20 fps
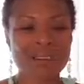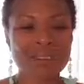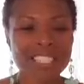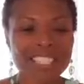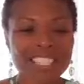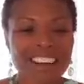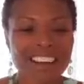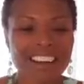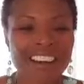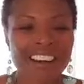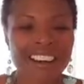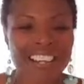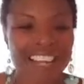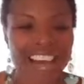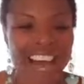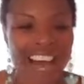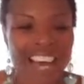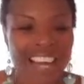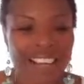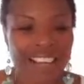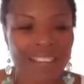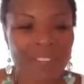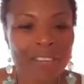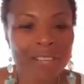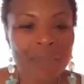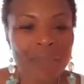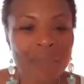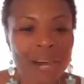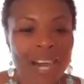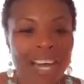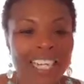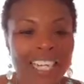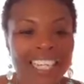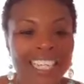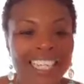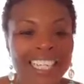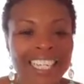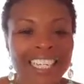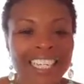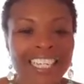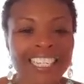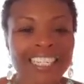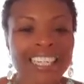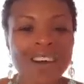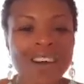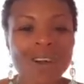going on. Hi, everybody.